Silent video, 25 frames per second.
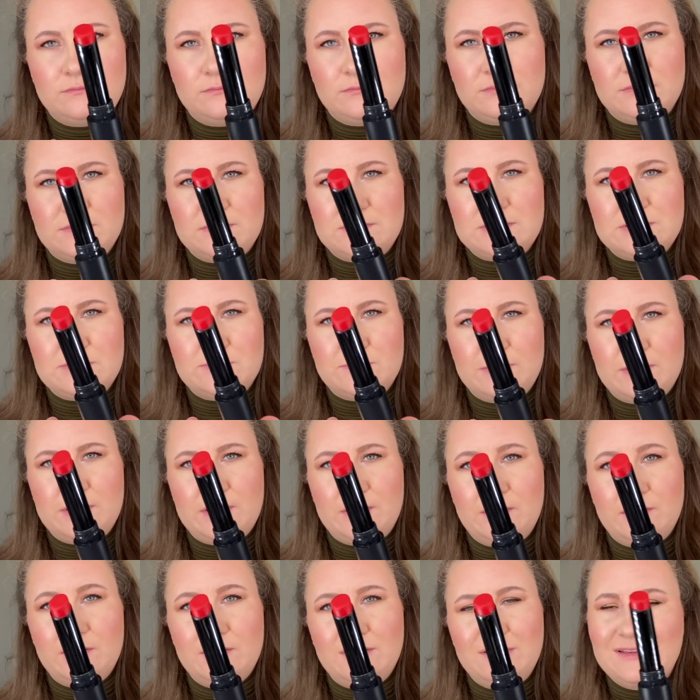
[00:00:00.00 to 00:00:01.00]
That's what
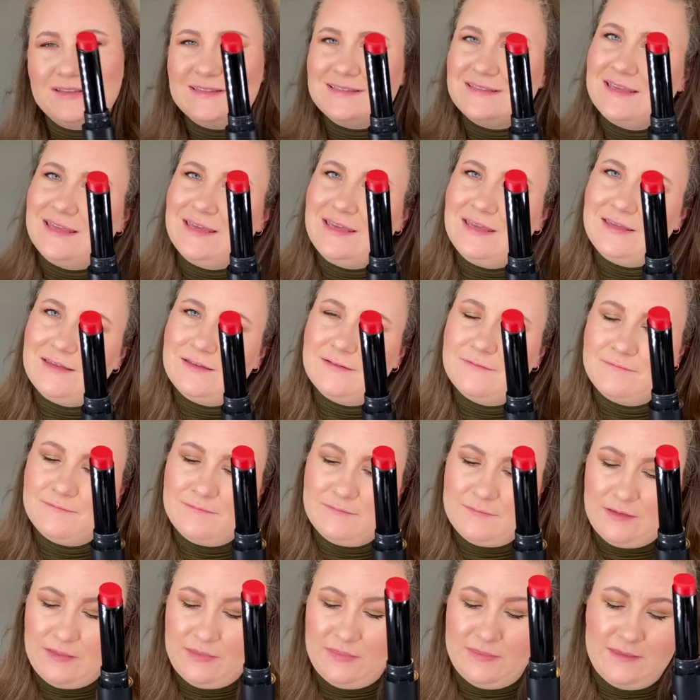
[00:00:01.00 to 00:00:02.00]
it looks like.
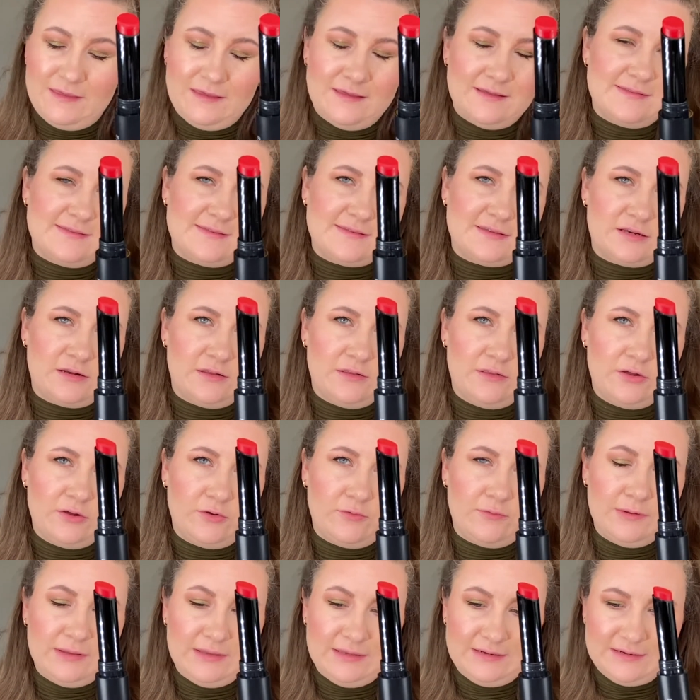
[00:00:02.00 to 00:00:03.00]
I think it's going to
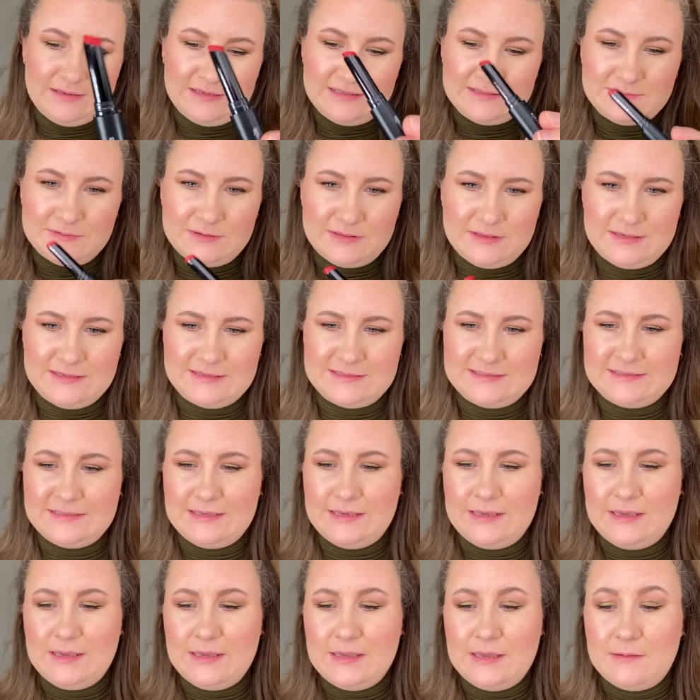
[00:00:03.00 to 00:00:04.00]
look really nice with this.
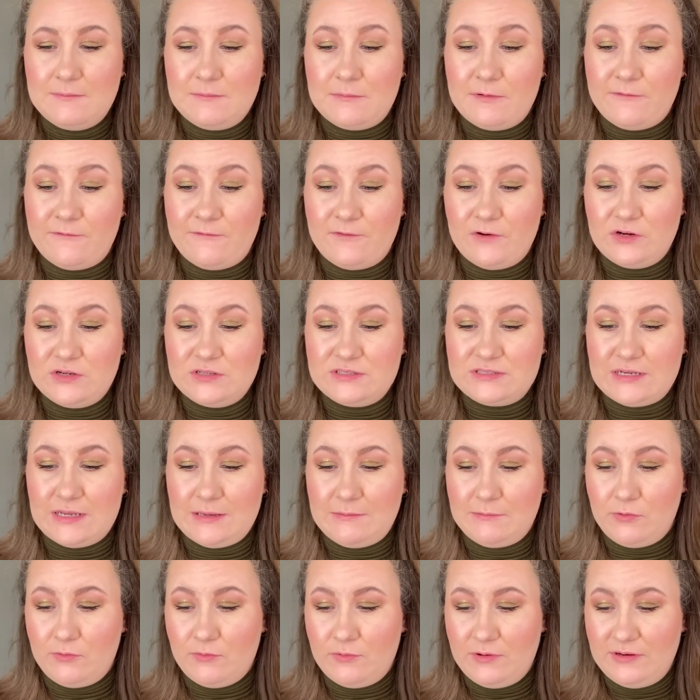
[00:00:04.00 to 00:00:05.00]
But first
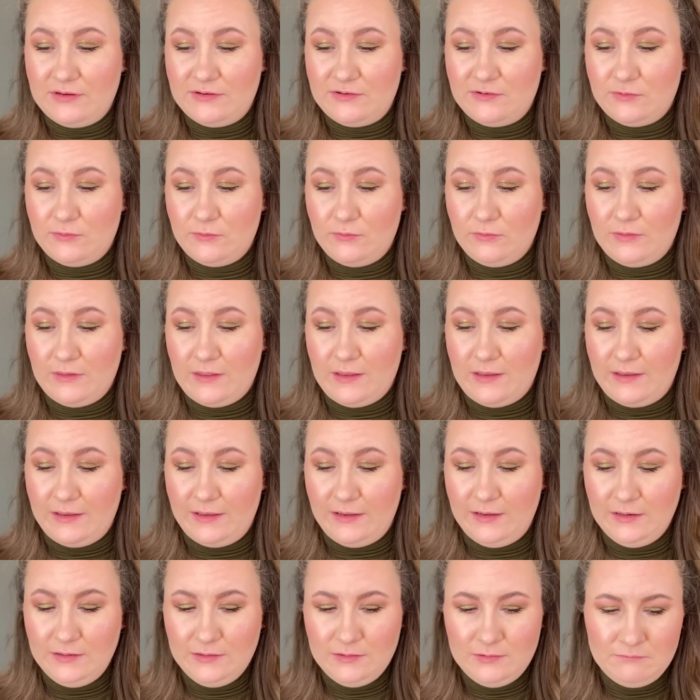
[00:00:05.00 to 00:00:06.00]
I'm going to
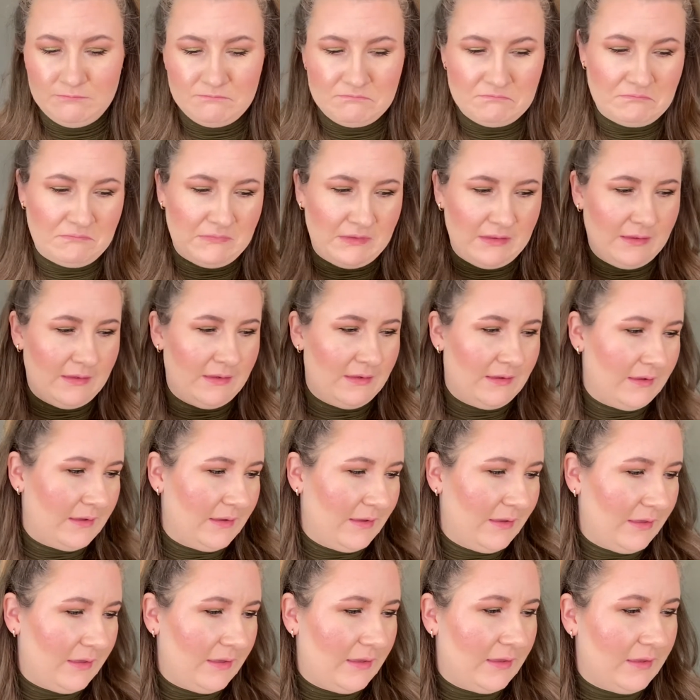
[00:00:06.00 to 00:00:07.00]
line,
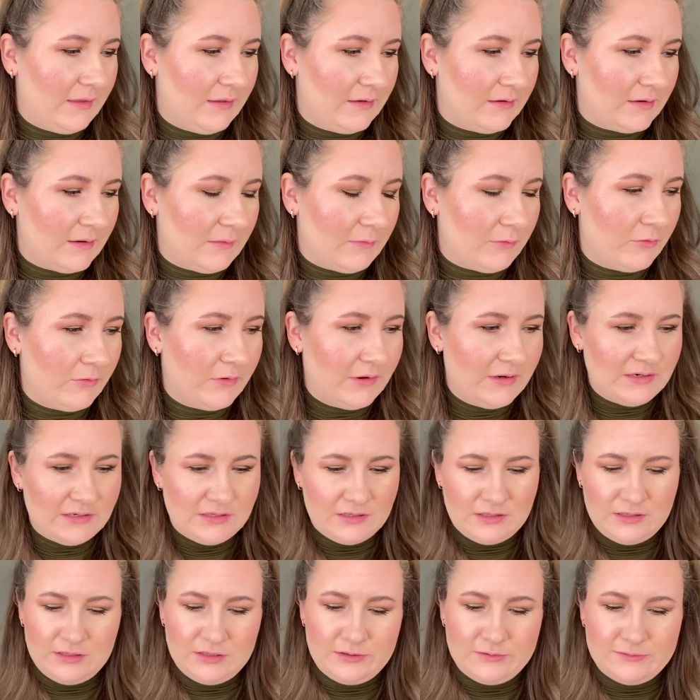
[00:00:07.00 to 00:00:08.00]
and I'm going to
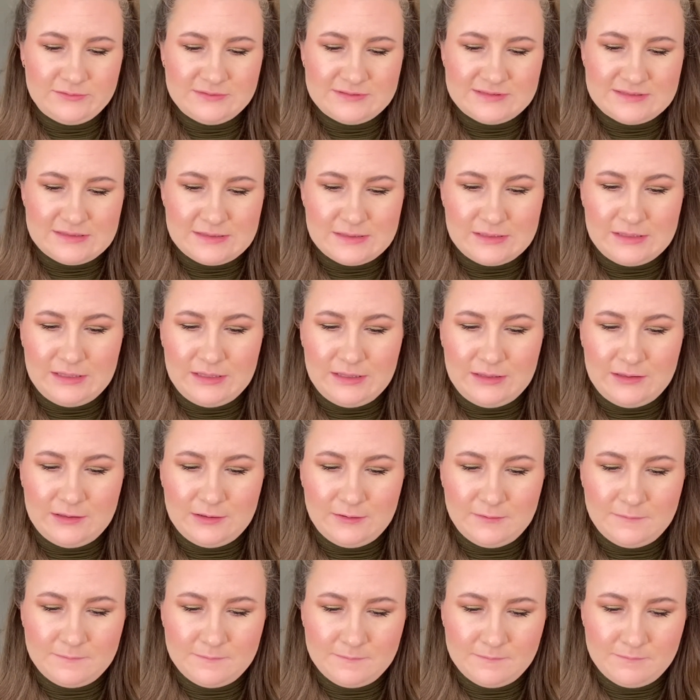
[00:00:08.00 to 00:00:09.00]
use
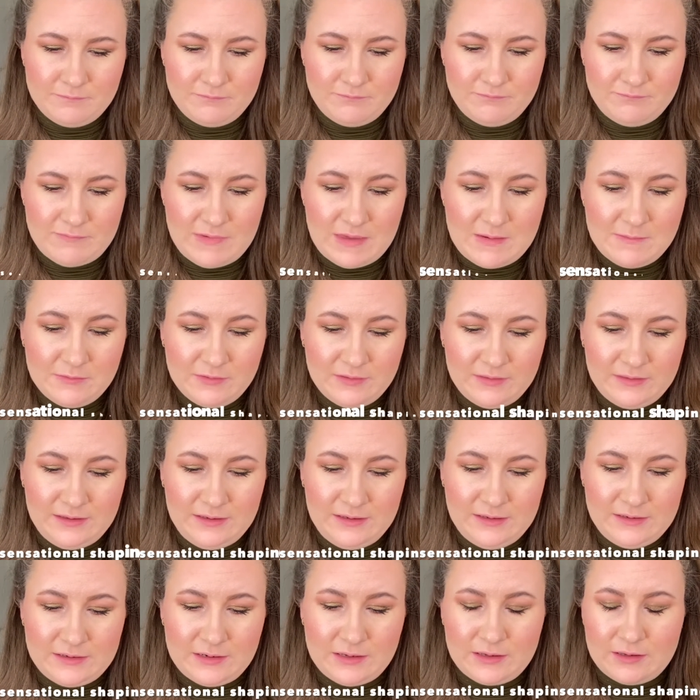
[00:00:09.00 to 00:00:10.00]
the
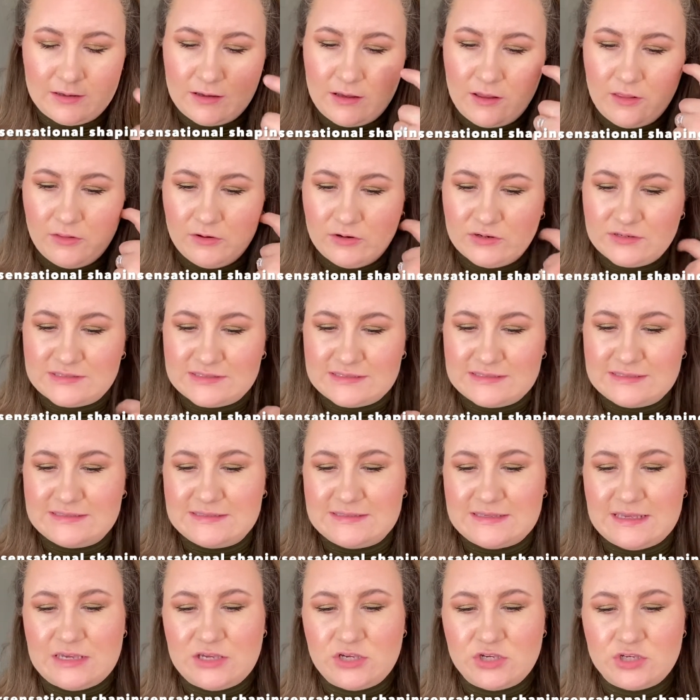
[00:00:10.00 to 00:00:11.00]
Maybelline
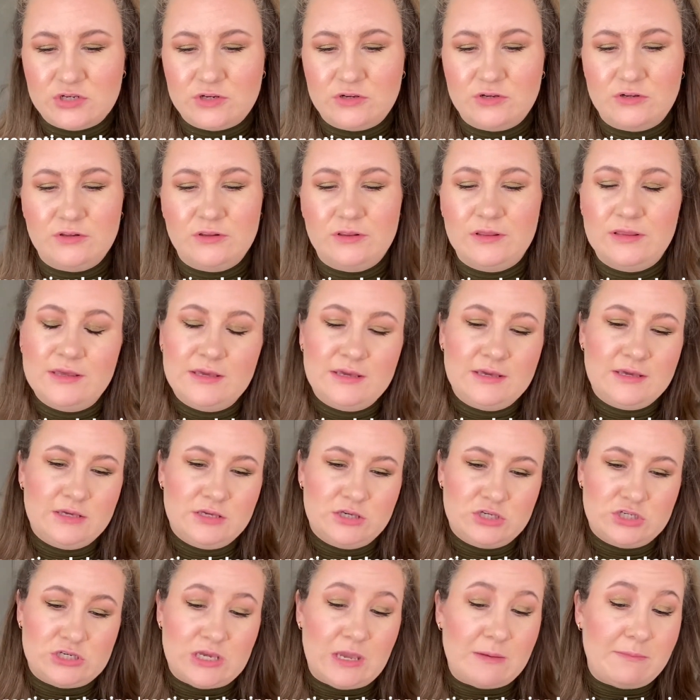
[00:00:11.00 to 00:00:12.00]
Coloursensational
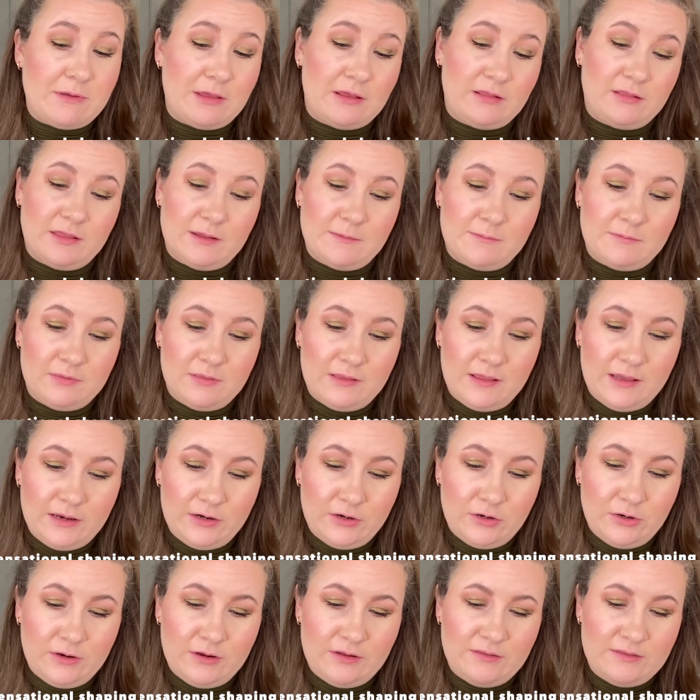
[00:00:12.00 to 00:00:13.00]
Shaping Lip
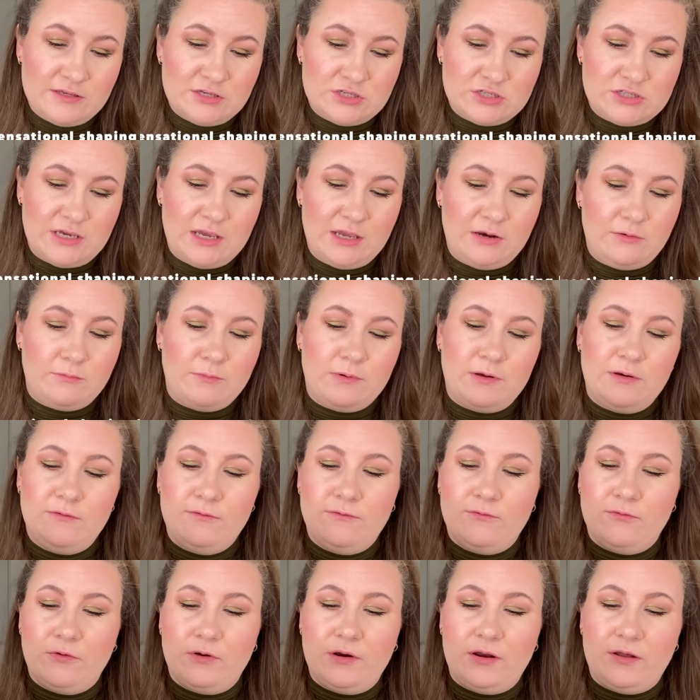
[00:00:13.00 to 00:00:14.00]
Liner in the shade
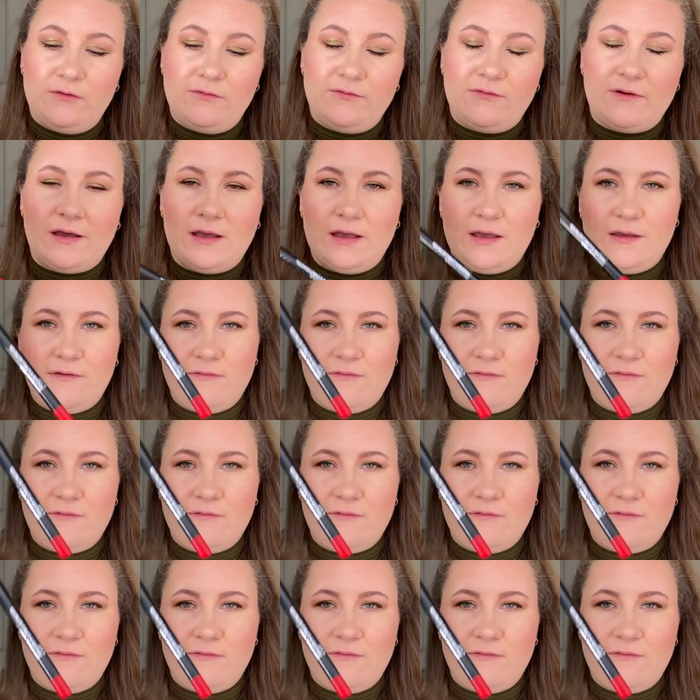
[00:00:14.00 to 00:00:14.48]
145